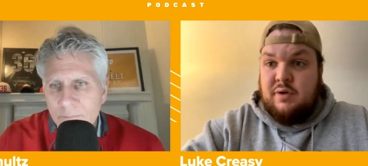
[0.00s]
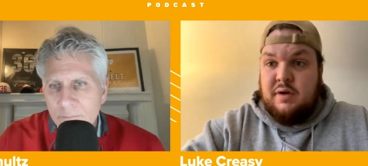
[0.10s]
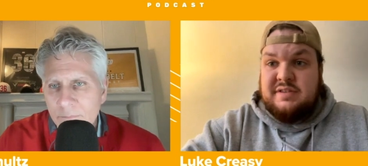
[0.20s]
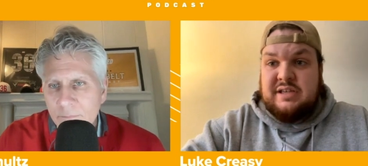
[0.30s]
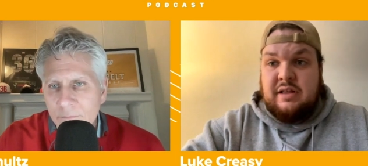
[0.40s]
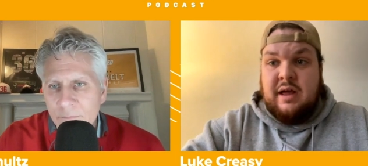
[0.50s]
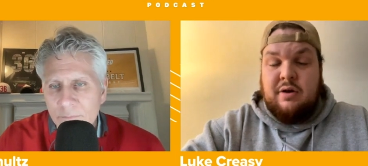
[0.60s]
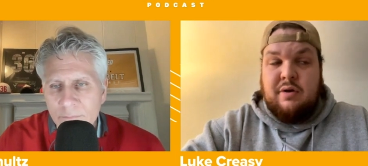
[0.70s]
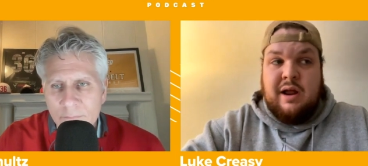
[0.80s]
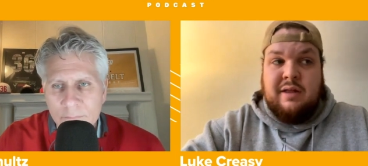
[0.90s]
Speaker 1: front of a sellout
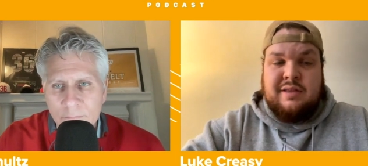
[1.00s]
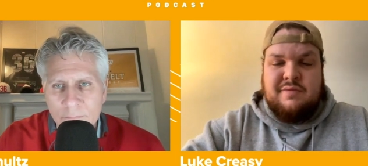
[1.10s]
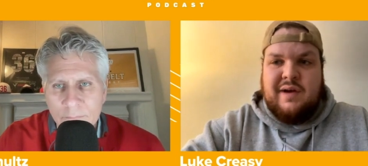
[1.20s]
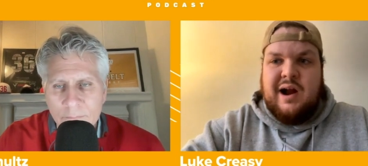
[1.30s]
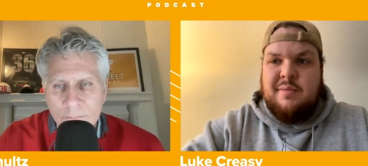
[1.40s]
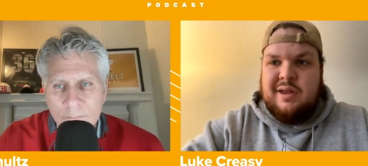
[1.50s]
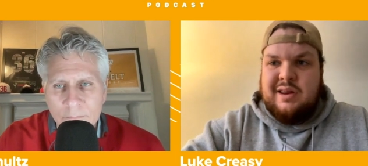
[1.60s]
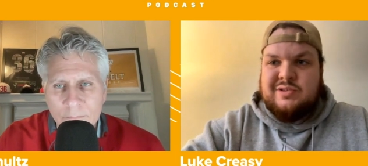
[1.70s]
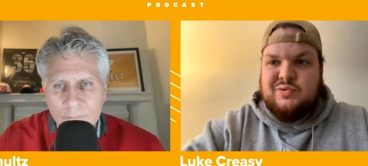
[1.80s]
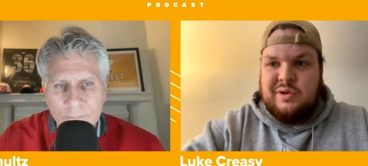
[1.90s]
crowd. The
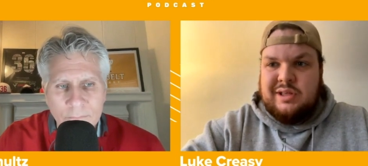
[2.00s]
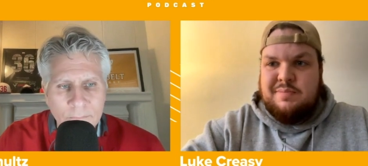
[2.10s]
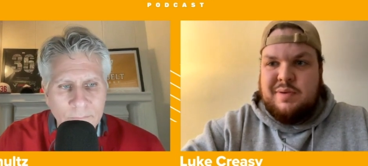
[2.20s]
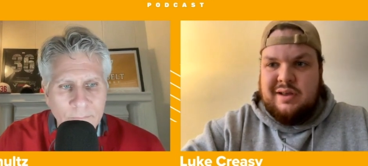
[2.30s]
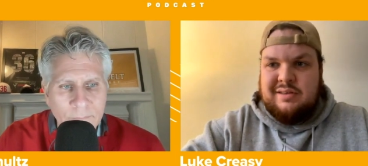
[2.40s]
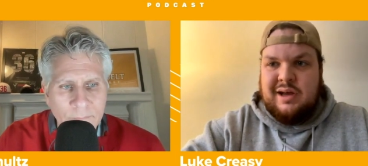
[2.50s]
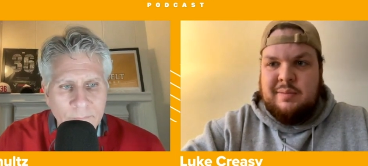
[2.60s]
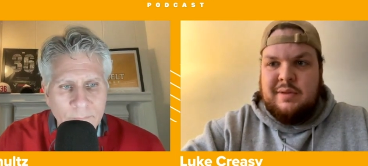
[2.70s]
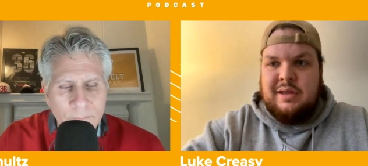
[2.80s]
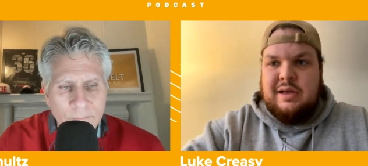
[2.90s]
environment has really picked
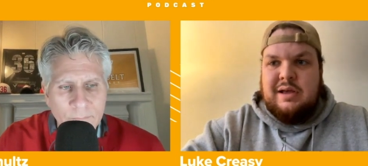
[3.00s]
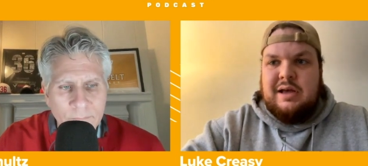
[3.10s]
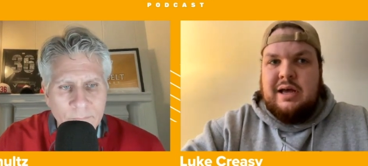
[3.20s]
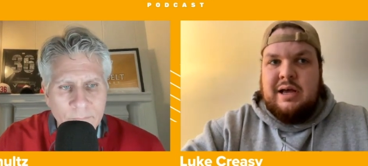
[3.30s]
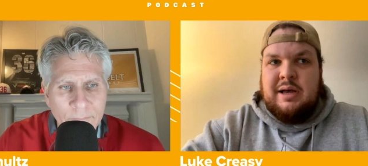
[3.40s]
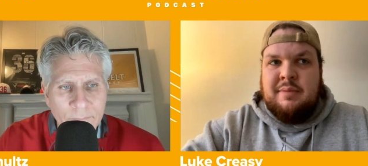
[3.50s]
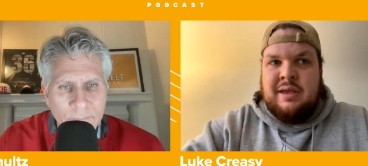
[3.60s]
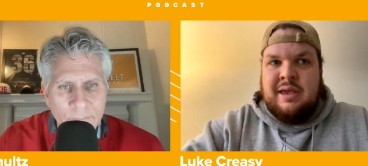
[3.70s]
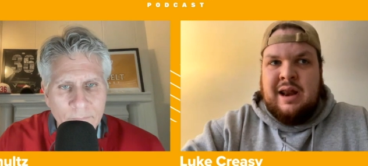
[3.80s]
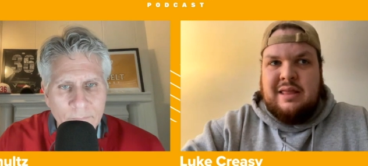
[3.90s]
up, um,
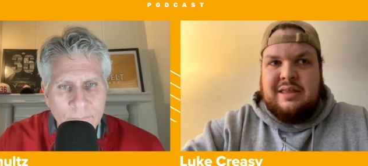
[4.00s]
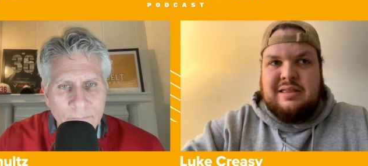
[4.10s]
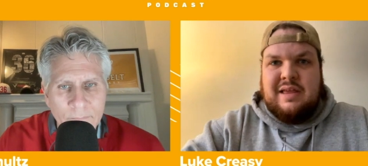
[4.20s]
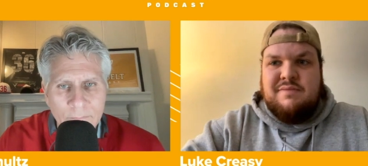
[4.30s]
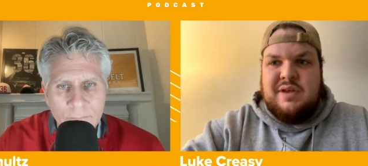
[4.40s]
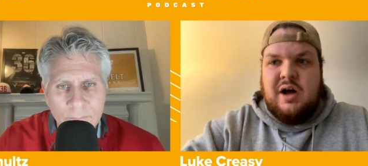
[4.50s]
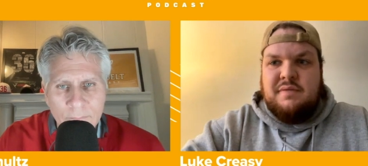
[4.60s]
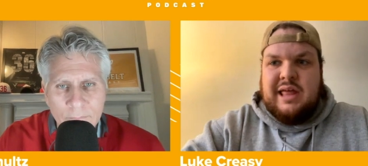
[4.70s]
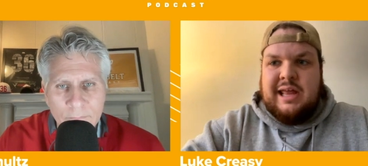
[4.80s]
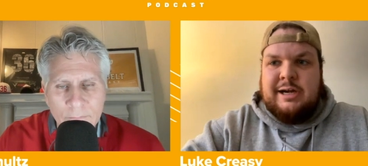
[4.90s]
and I think they feed off
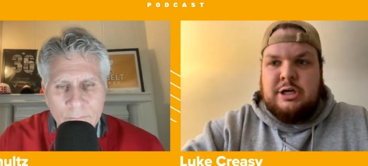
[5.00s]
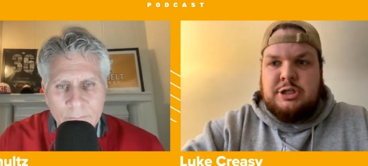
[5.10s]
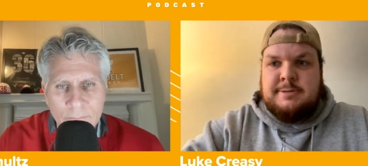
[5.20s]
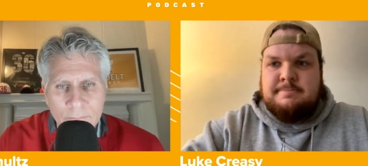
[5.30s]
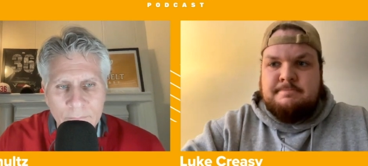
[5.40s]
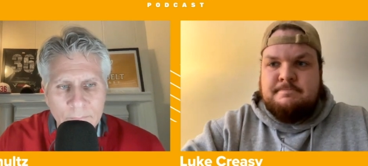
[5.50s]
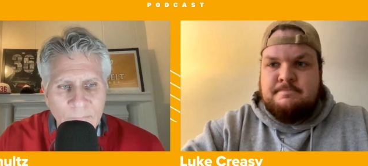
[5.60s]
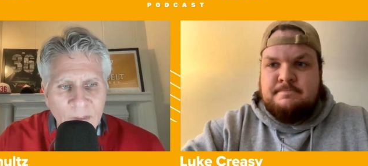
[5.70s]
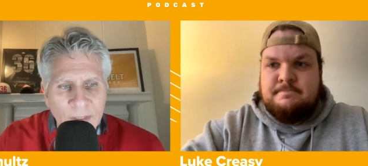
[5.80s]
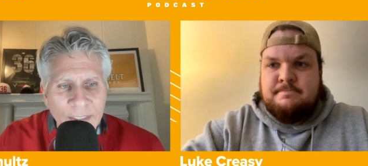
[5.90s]
of that energy.
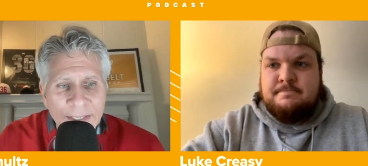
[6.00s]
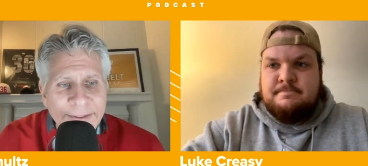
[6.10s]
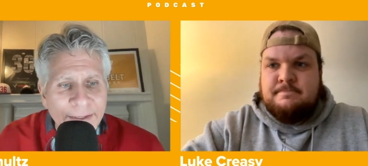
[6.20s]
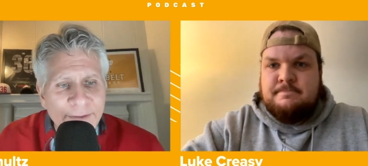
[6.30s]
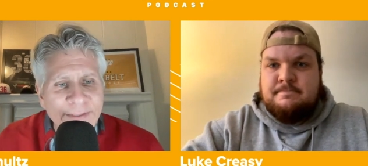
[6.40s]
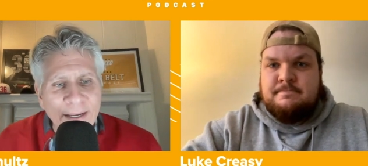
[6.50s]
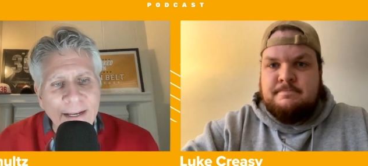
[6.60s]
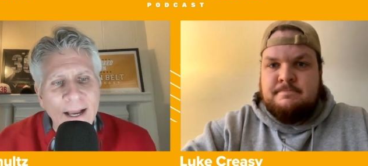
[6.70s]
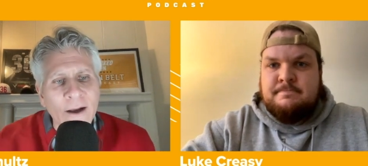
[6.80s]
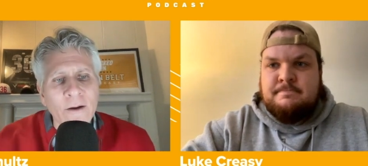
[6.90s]
Speaker 2: Yeah, tell us on
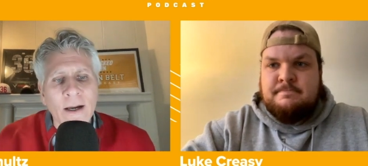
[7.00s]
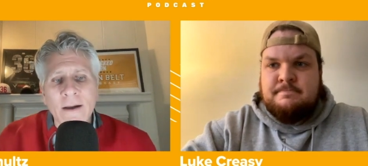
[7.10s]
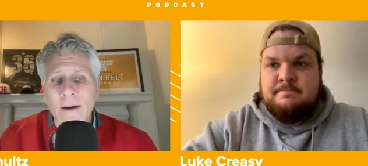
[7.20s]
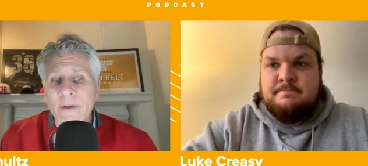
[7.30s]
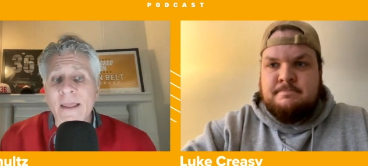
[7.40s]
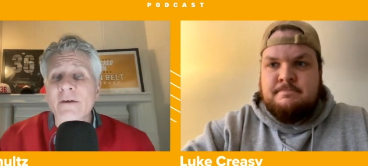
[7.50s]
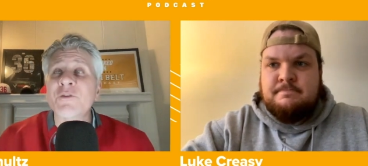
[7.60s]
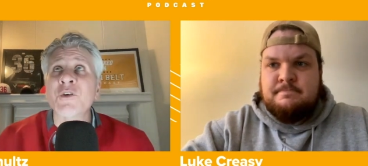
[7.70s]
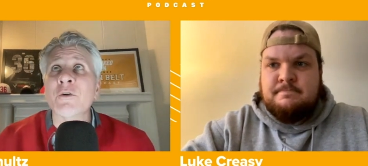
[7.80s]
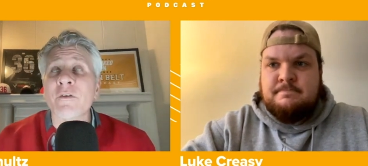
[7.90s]
how. Uh, I mean, they have
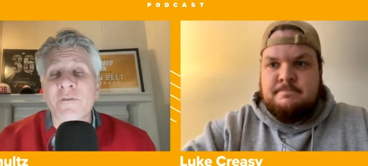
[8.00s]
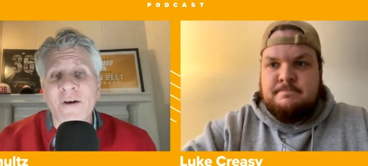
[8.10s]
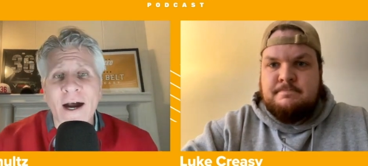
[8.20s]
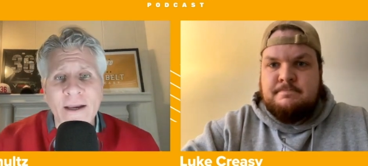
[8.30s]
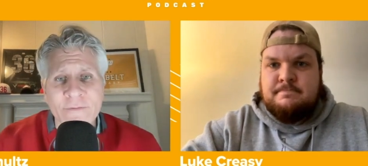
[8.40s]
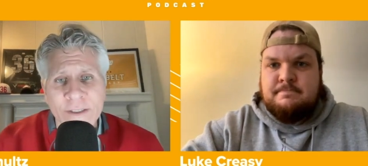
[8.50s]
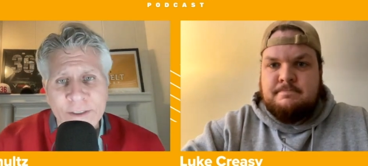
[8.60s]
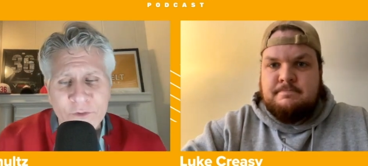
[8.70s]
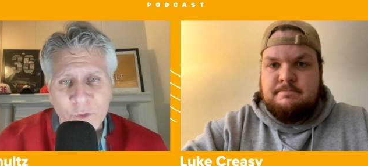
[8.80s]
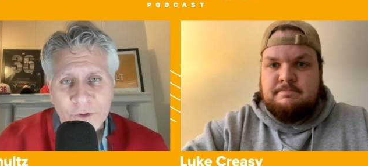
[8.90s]
two of the five
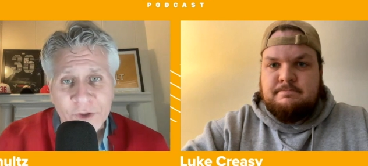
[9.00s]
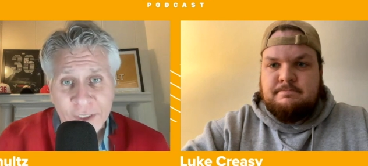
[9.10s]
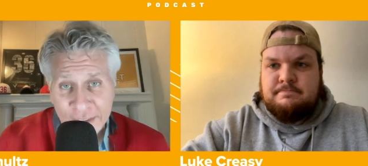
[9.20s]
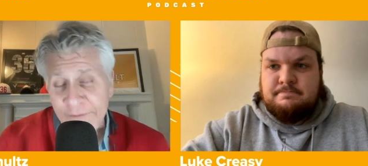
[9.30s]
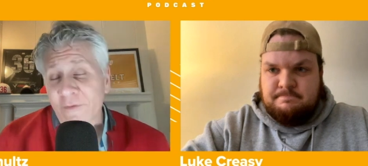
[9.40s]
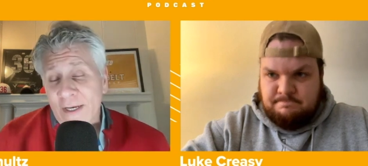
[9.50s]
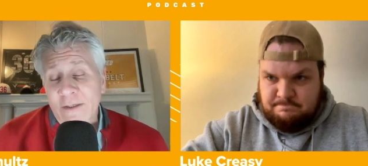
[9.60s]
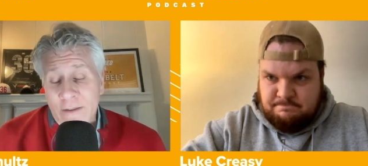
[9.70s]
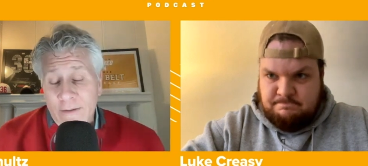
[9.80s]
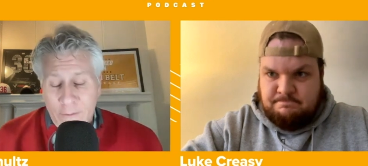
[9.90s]
leading scorers in the nation. In
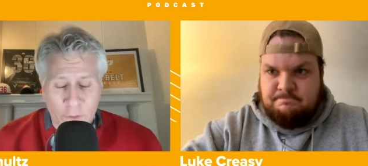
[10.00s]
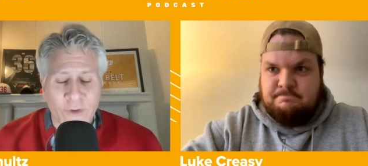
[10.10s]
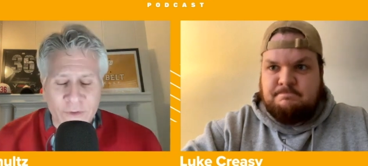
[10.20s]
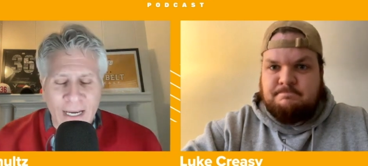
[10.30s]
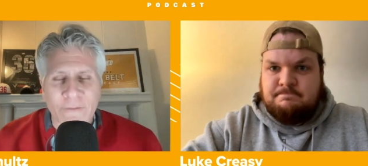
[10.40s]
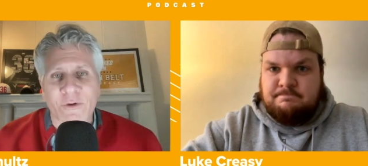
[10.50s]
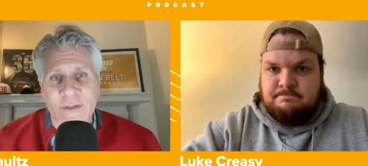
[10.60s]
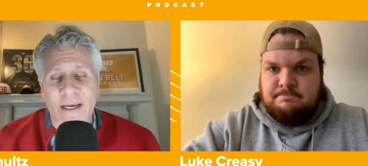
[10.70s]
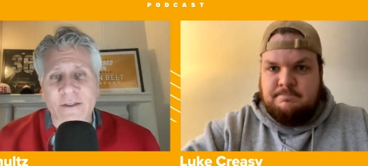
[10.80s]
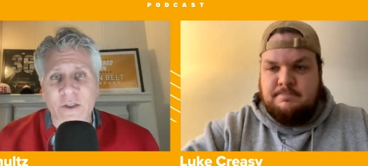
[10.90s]
fact, or in this conference,
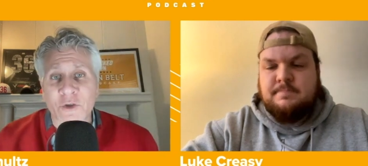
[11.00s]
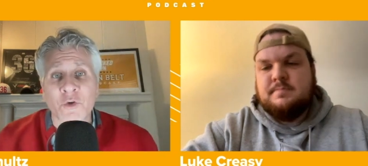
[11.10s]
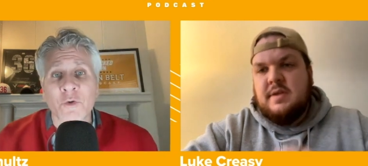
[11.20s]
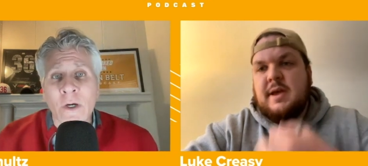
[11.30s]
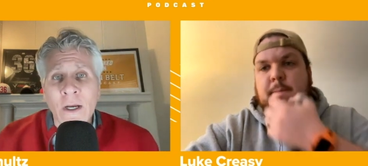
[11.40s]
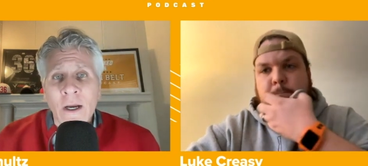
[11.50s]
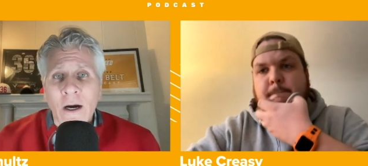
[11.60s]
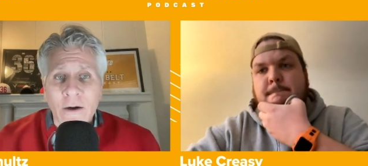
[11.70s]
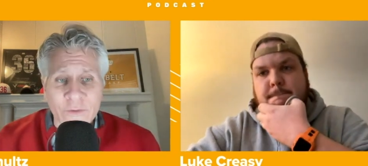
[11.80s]
actually, two yeah. of